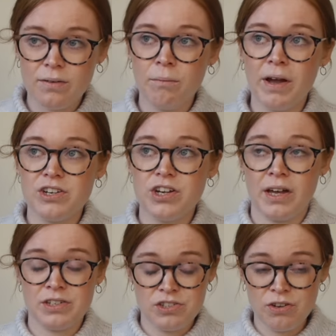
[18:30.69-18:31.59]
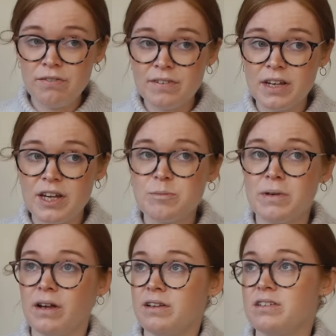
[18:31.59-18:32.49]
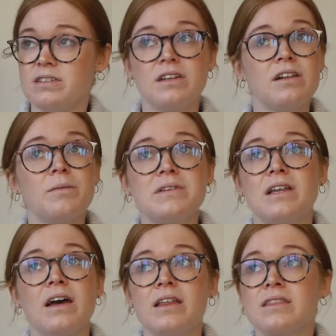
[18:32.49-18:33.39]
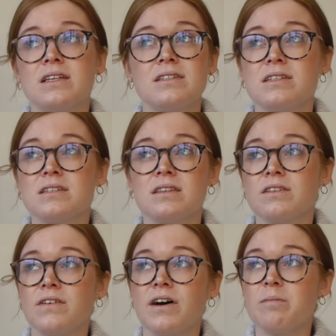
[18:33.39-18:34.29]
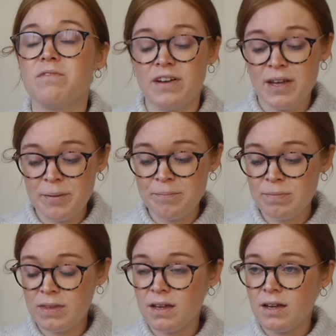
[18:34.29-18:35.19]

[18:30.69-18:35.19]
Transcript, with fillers: which has softened it, but I still was like, this isn't the vibe for him.